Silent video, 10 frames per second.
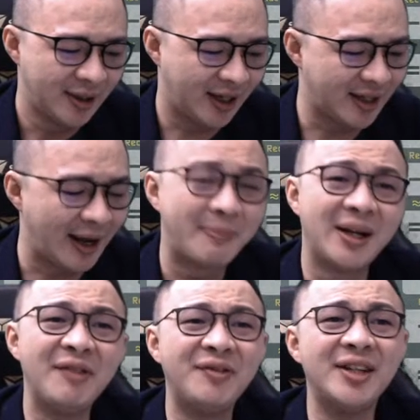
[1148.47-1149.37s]
And I
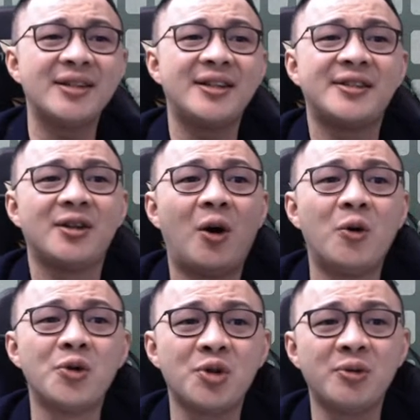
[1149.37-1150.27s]
believe this is
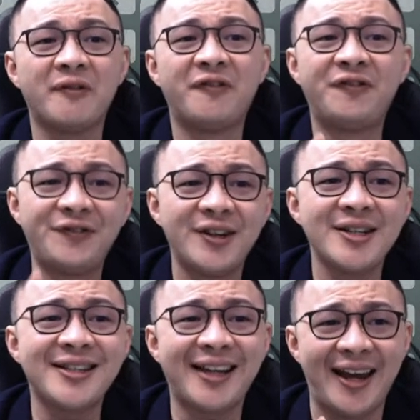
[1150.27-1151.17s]
also the
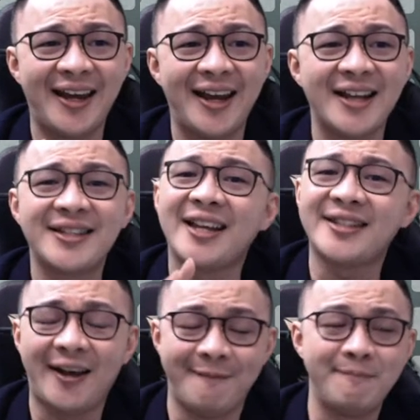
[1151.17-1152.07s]
first
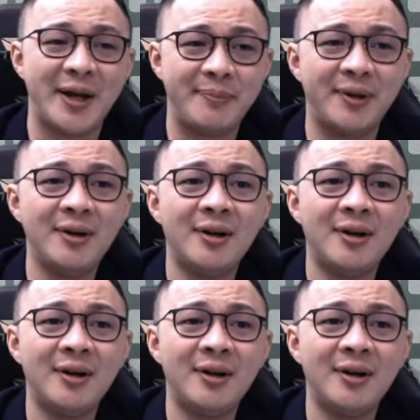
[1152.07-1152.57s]
KSSM paper,